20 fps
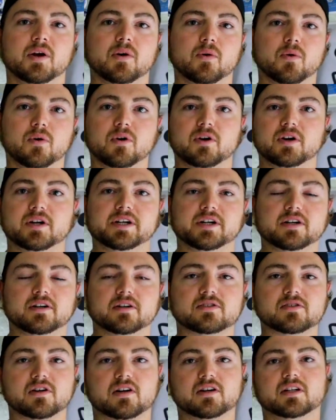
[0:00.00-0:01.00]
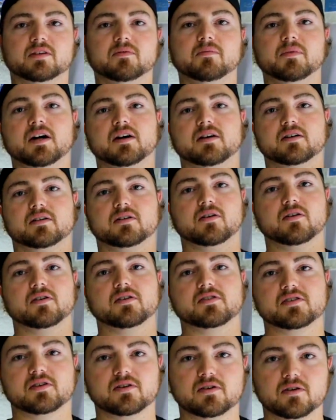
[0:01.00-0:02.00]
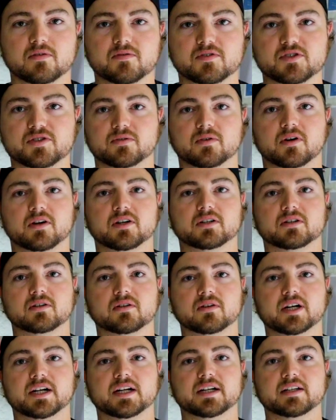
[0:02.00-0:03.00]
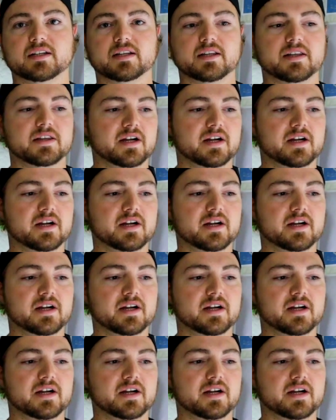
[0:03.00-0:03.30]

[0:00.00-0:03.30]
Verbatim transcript: or you're talking about cars that are over 200 grand